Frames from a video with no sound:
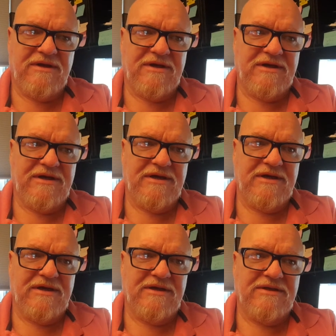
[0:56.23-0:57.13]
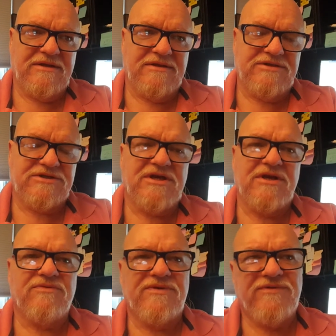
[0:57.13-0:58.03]
I just
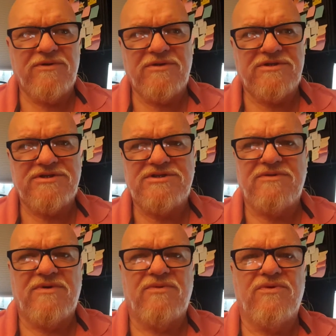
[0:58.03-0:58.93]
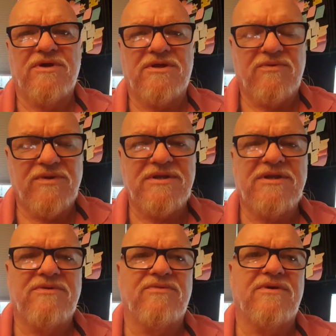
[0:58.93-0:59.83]
kind of reviewed it to see what worked and what
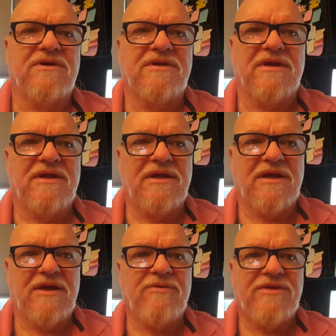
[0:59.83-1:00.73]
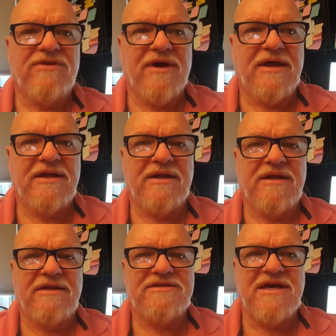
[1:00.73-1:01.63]
didn't work, and I rethought it.
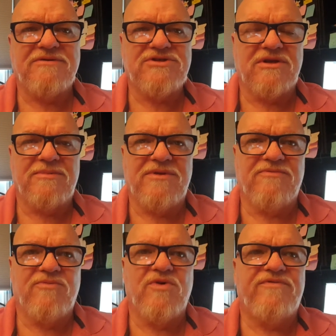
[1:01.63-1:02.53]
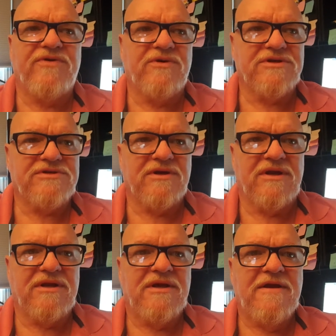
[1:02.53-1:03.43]
And it, now it's going to be more focused
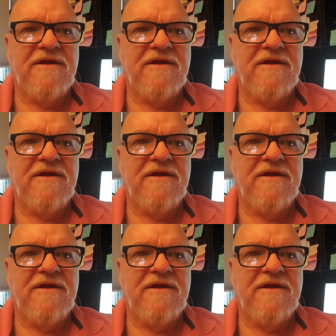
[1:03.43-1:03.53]
on